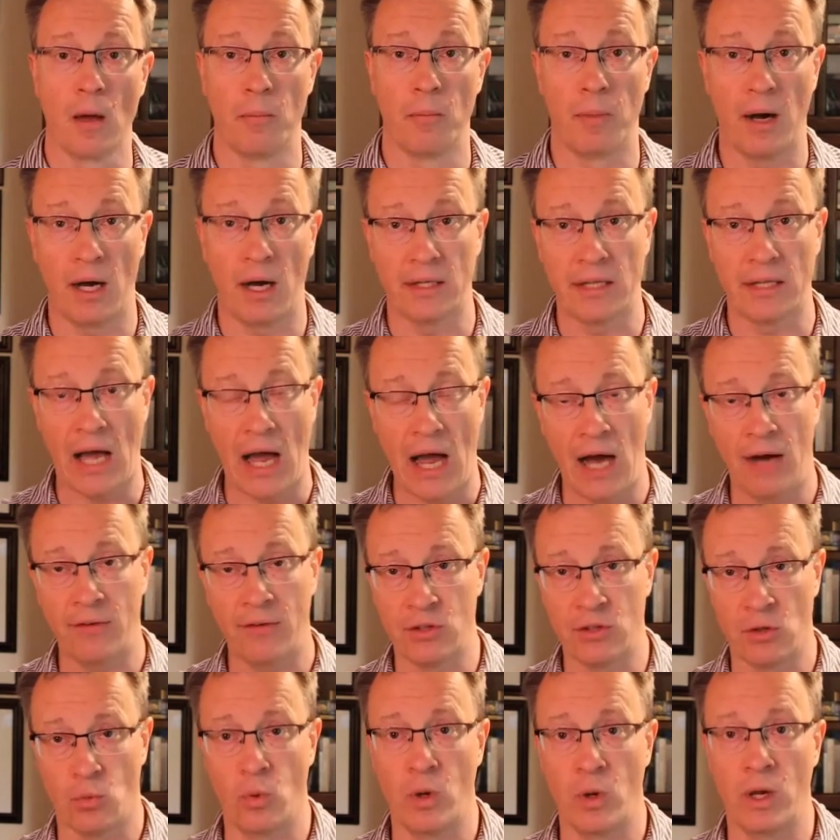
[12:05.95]
But
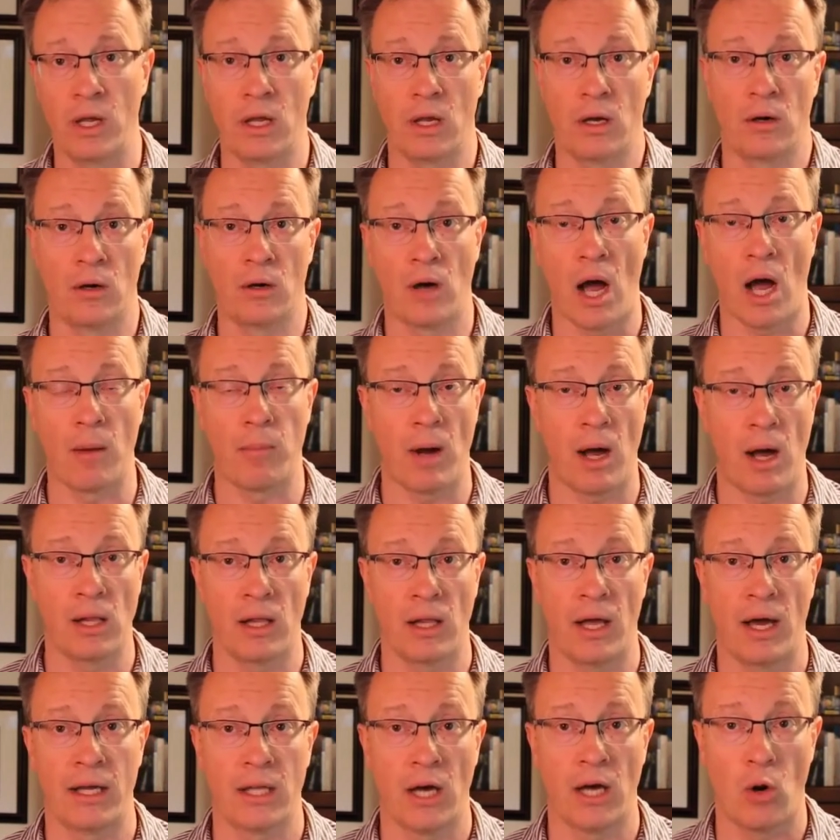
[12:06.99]
after we
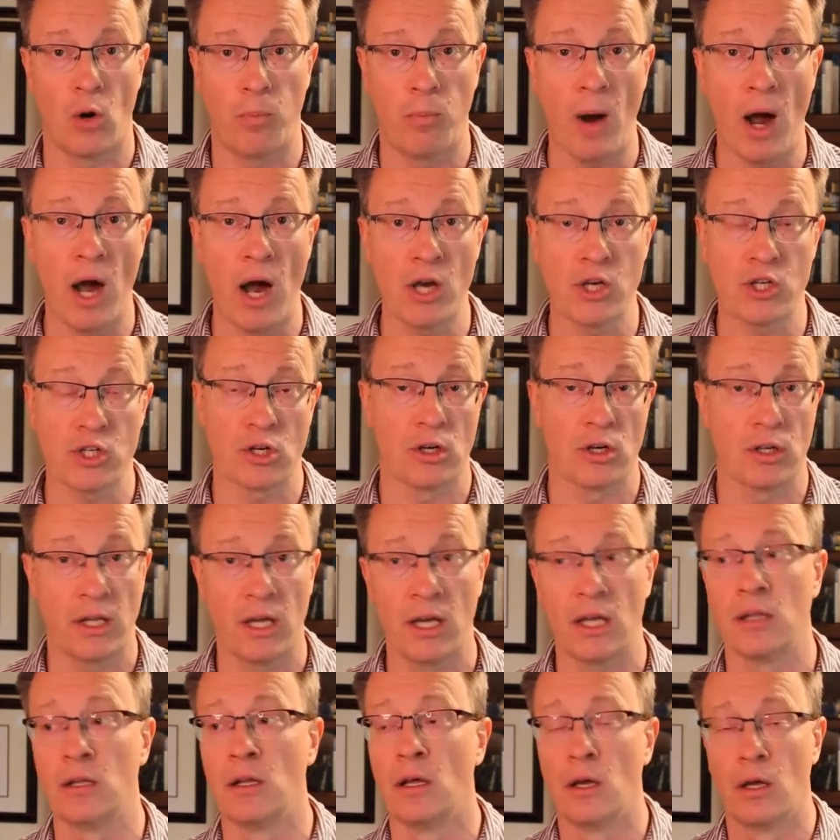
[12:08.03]
aligned our posture,
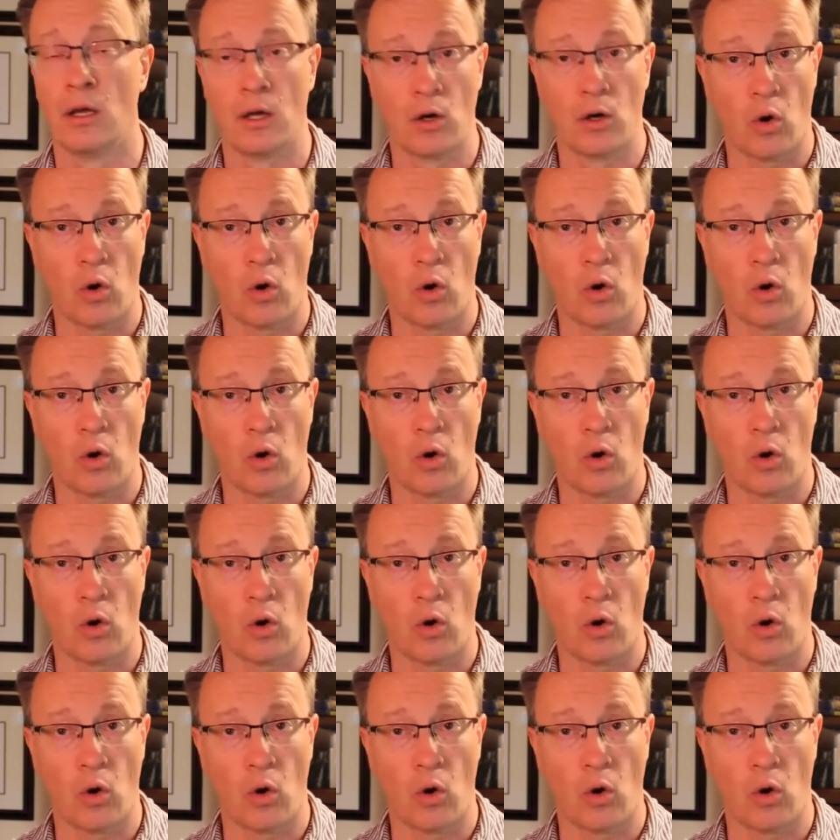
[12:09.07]
then